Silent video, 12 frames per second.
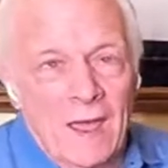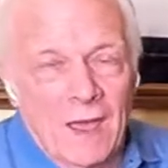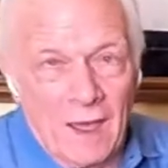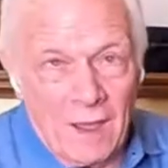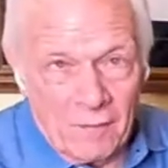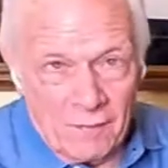
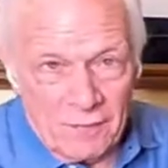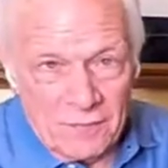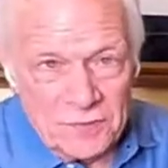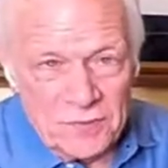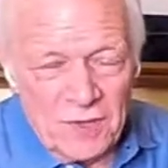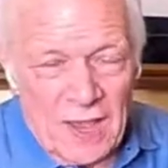I
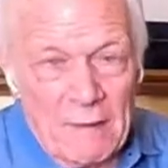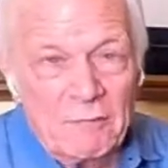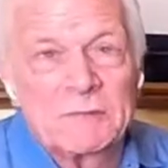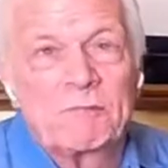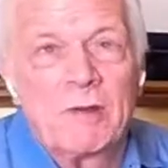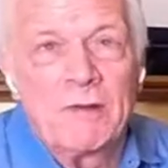
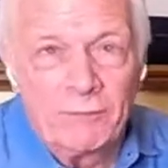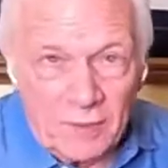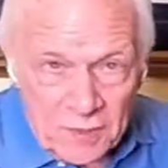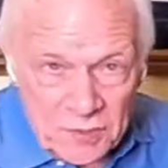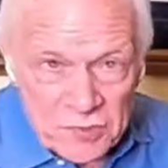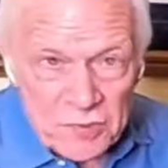was
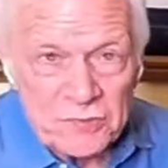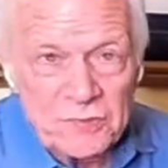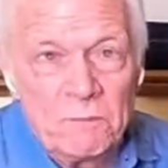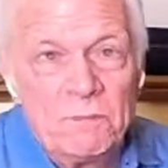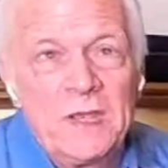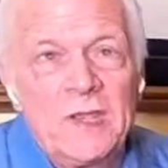privileged
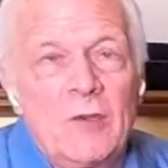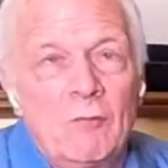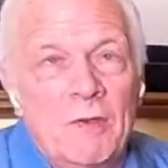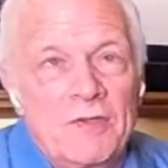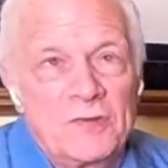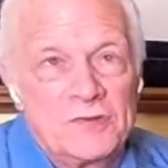to be
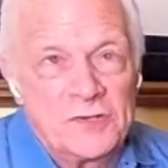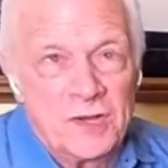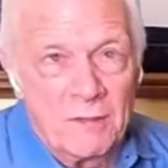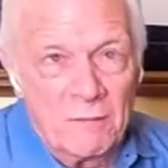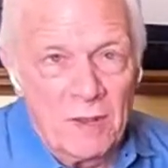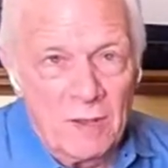with
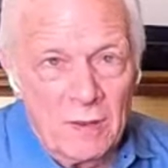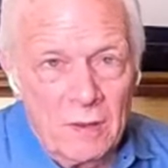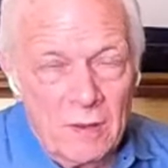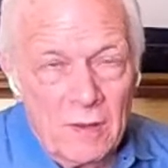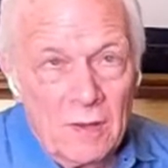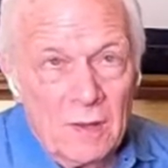Jim
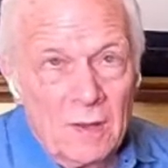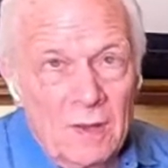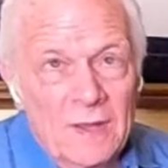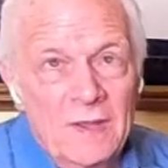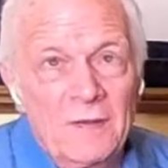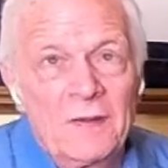
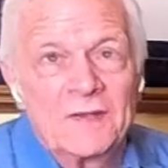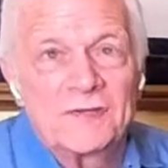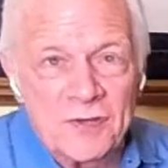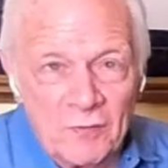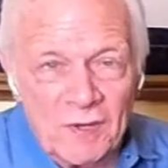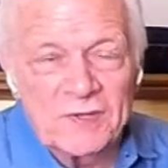in a
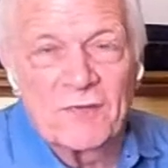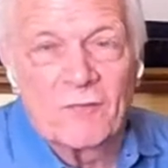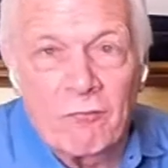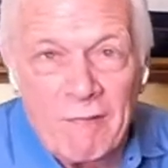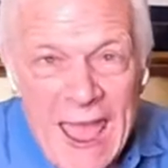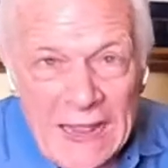series
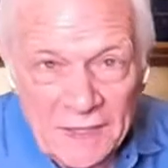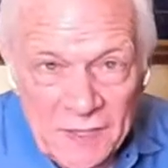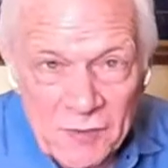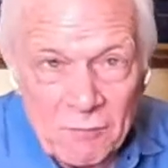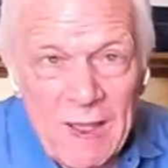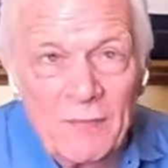of
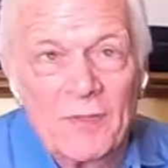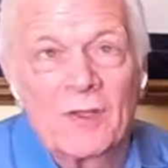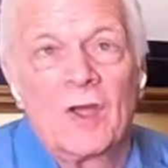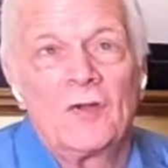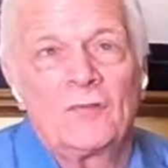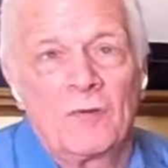rallies around the
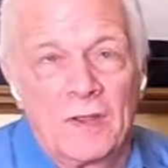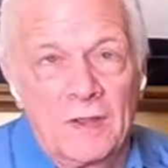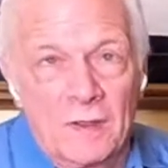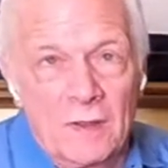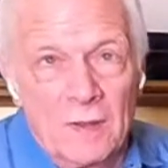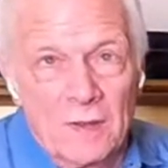
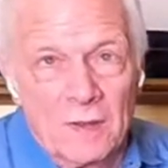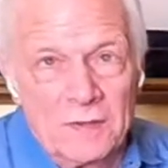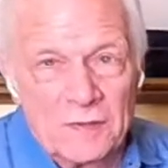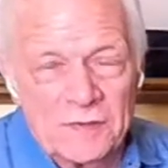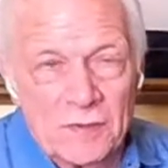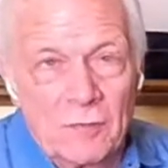country
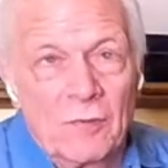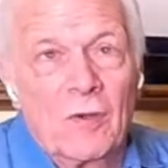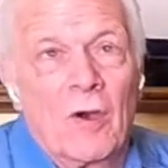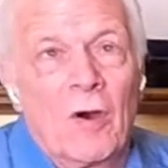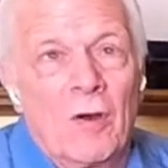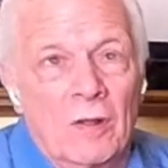years ago
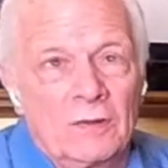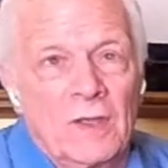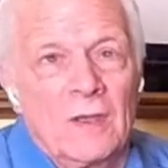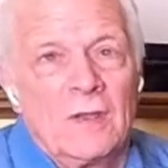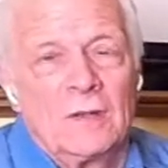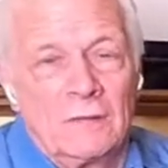
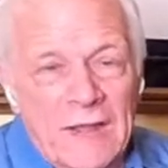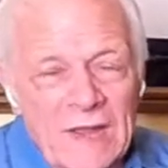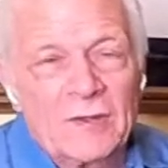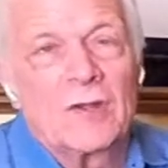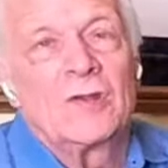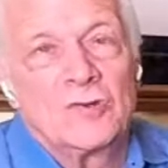called
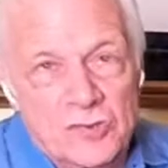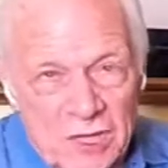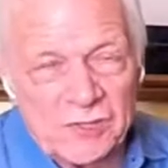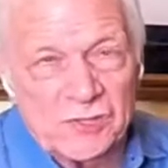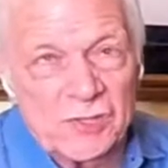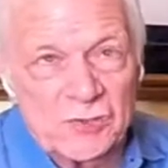Let
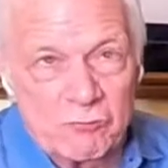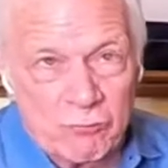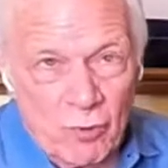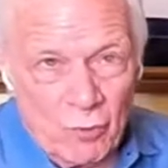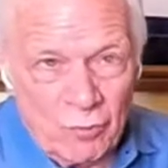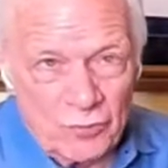Justice
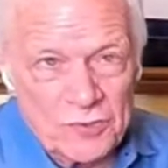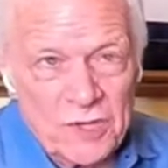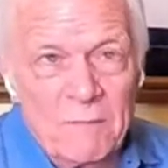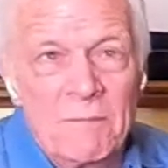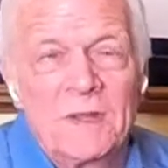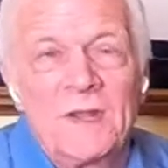Roll.
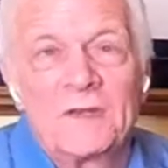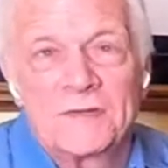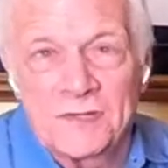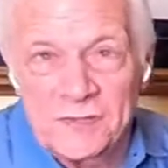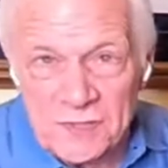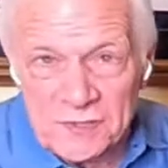Jim and
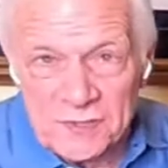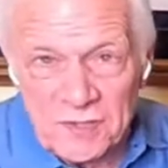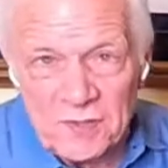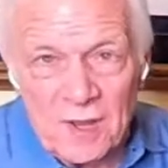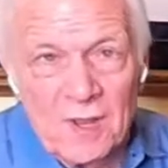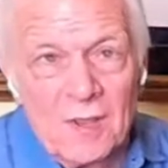his
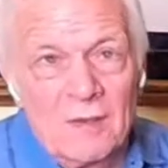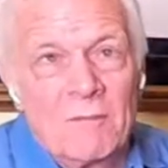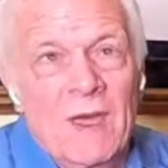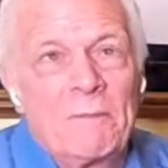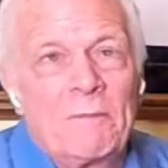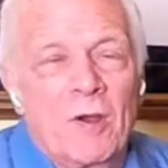assistant,
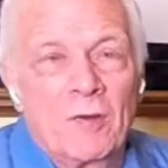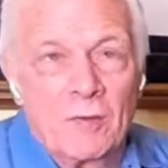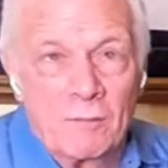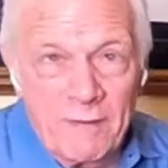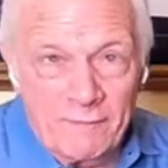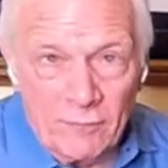my
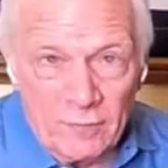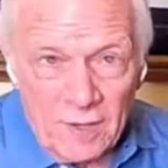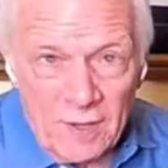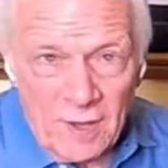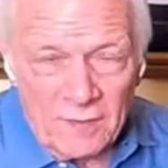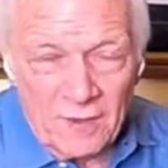partner
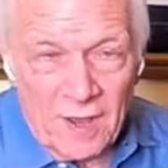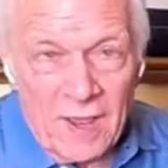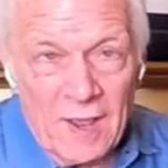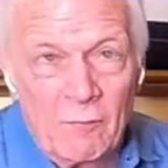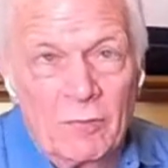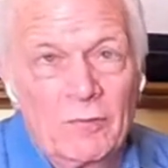Beverly, and
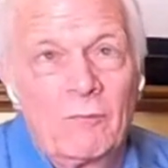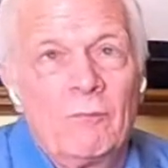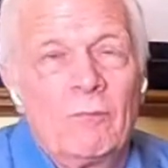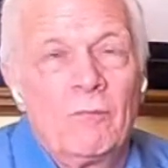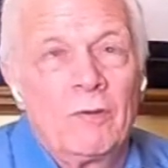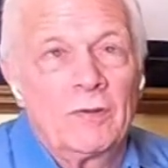I
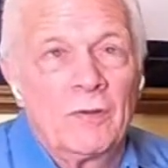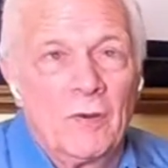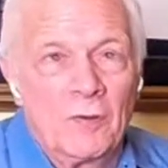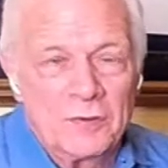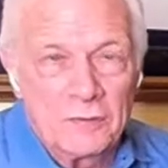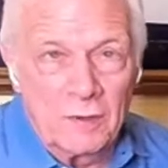would
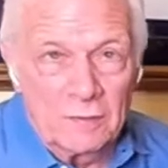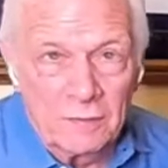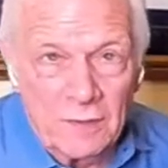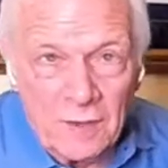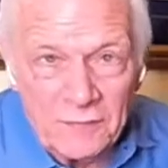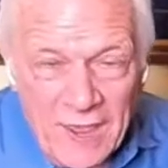go
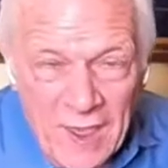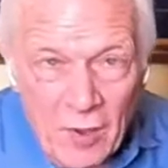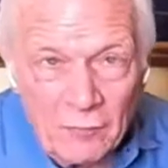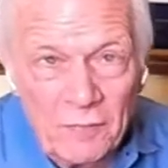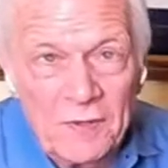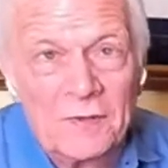to a
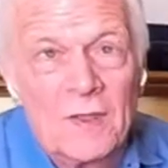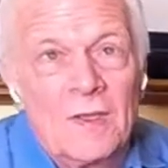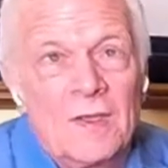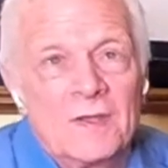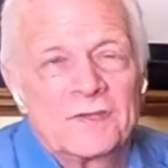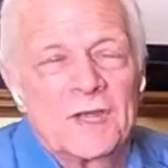town. We'd
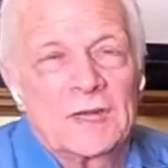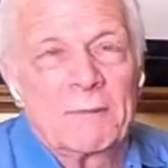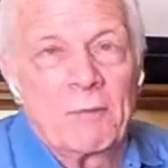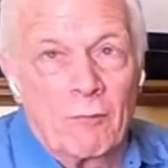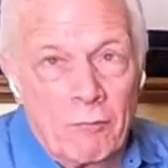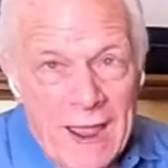set
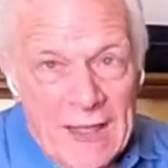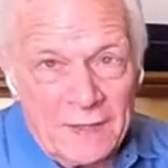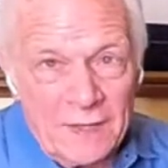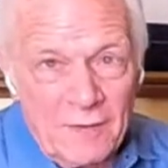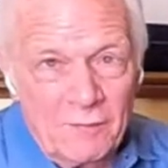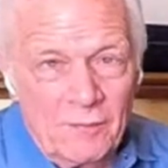up a
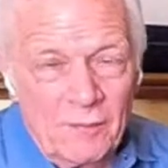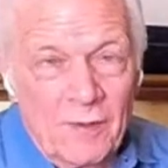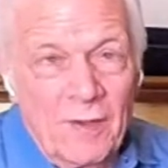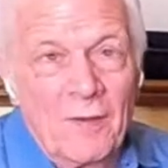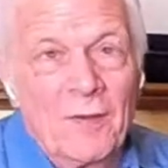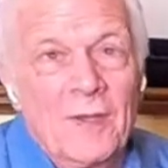rally,
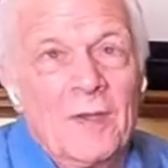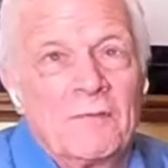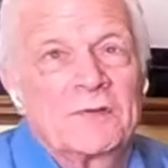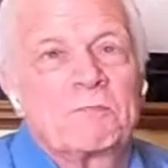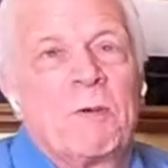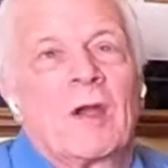
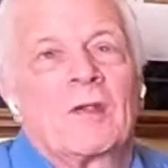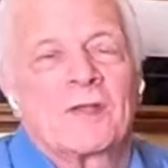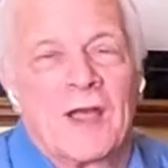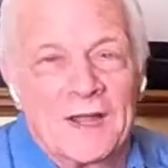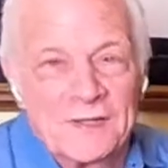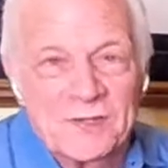was part
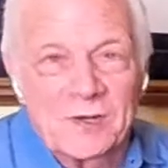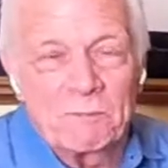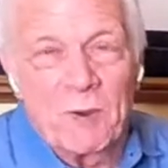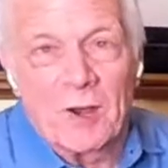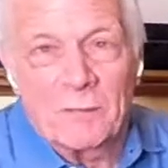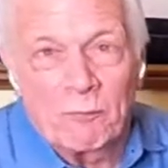
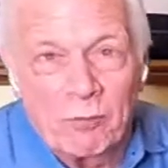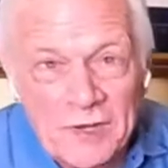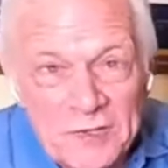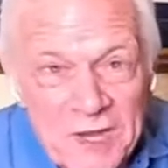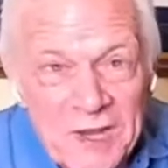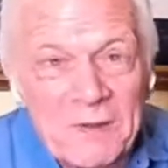concert, part
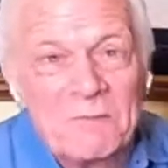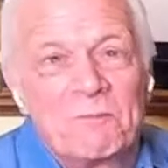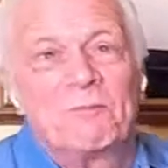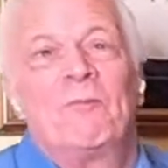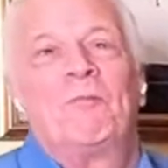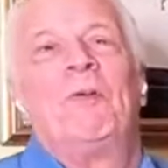preach-in,
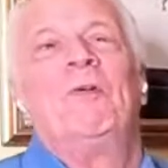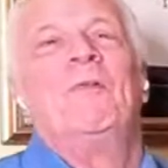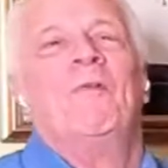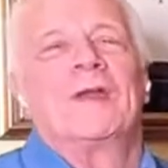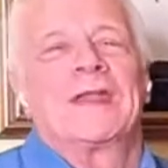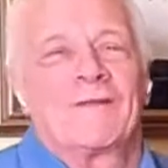
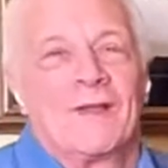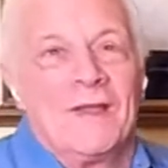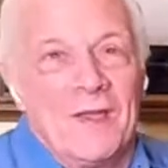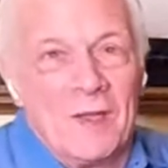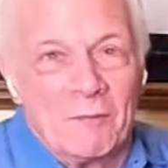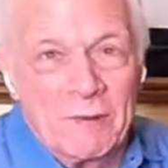whatever.
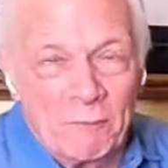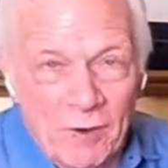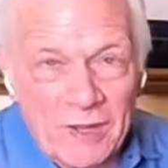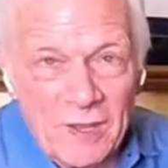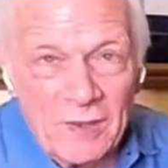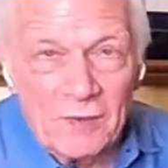We'd
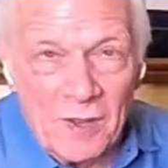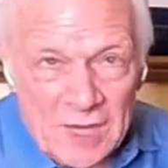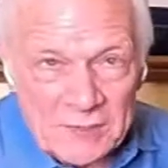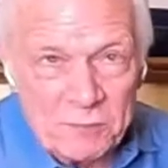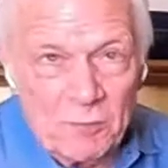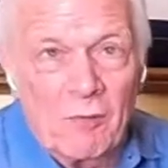bring in
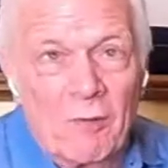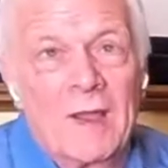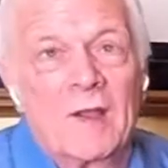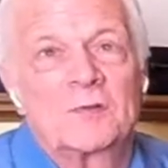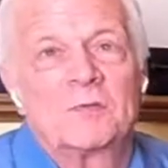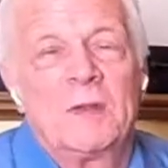gospel
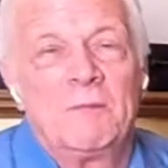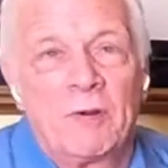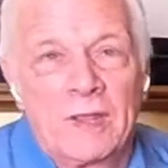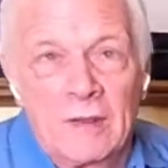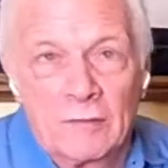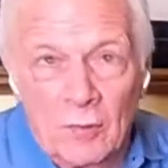choirs, we'd
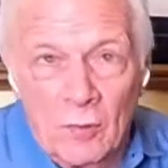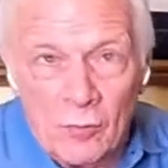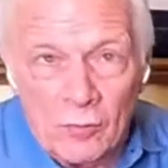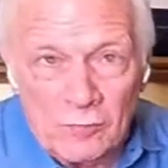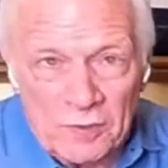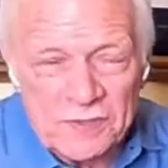bring in
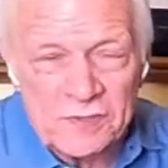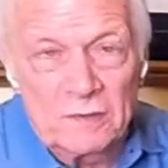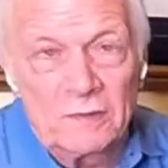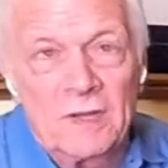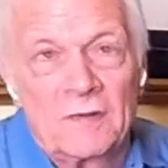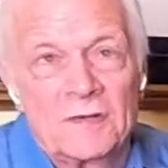local
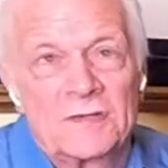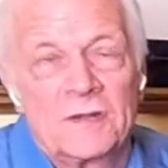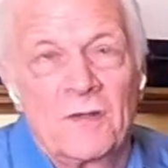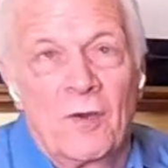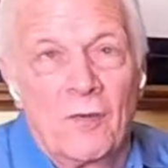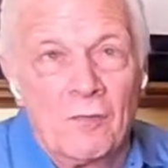Christian leaders,
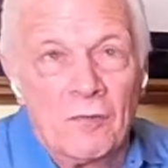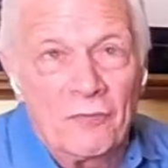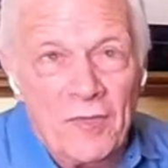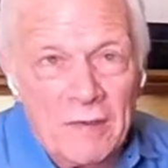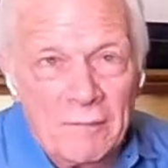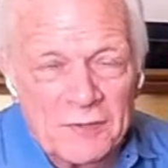and the whole
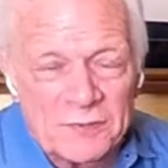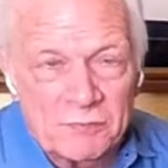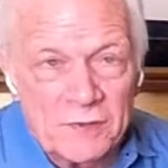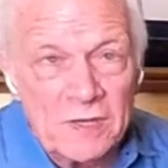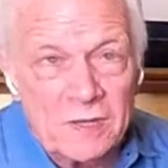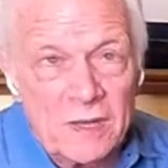thing was
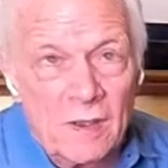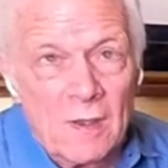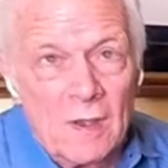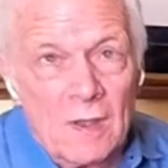really